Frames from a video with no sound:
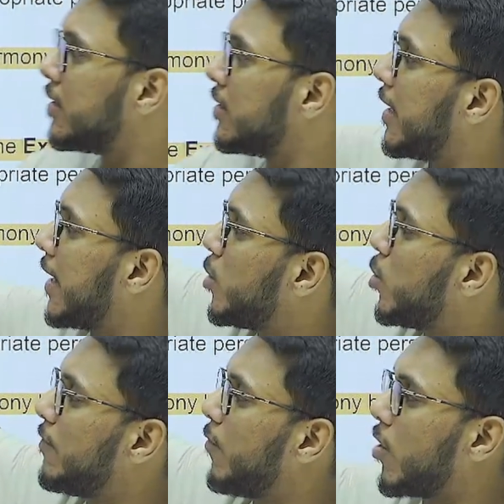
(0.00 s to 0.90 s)
right to be
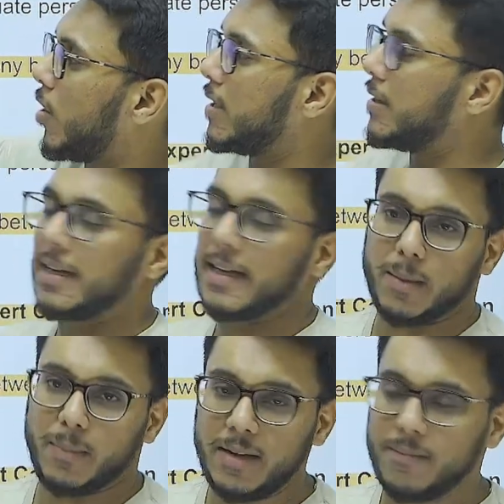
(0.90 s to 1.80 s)
forgotten that can
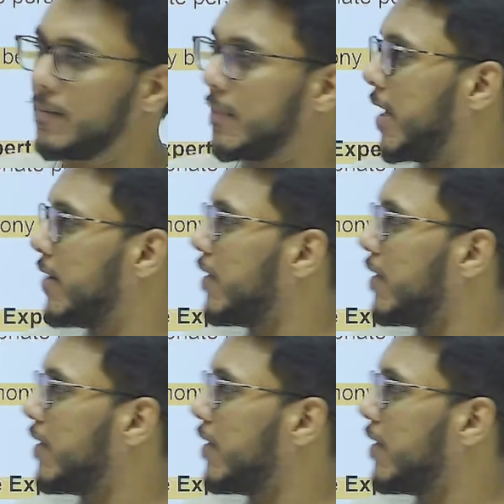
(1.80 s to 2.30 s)
be given.